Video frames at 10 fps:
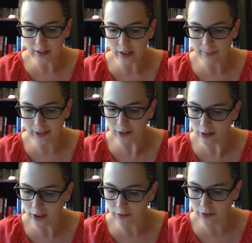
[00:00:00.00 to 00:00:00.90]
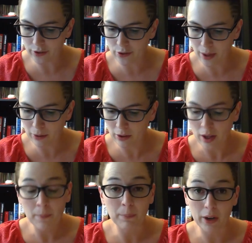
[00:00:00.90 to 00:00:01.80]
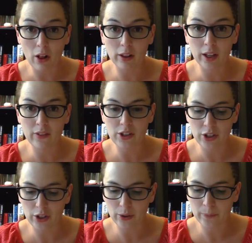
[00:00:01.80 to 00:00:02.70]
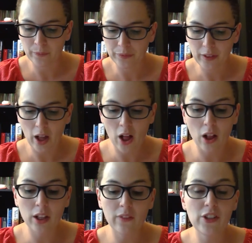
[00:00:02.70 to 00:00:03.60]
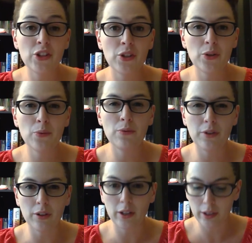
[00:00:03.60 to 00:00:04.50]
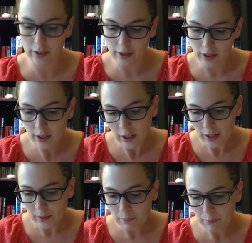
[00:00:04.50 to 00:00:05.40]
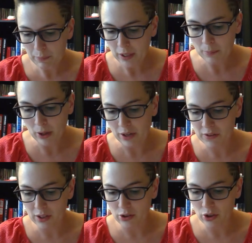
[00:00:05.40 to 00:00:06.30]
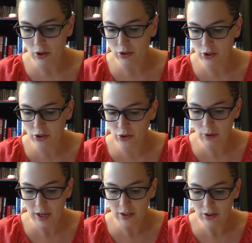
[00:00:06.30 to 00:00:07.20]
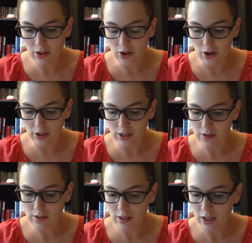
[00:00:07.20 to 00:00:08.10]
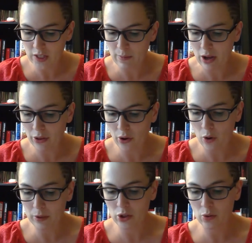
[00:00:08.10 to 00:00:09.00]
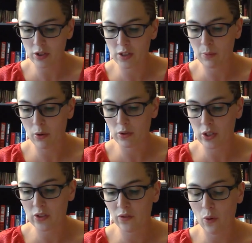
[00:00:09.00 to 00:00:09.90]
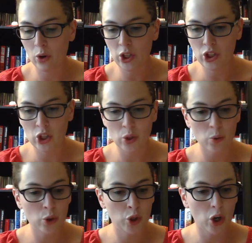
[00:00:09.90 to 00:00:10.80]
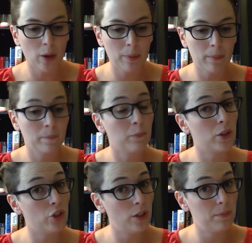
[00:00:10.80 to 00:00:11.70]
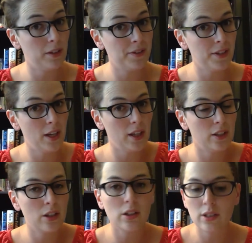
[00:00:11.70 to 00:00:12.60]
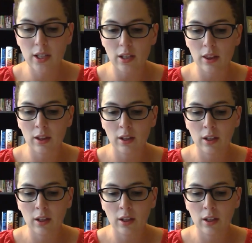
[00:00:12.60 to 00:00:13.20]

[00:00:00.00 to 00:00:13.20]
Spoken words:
come here looking for trouble, but I'll give it to you. I'll give it to you good. Big Poss then charges straight into the darkness, his mouth open to expose his 42 sharp, but chipped and stained, teeth.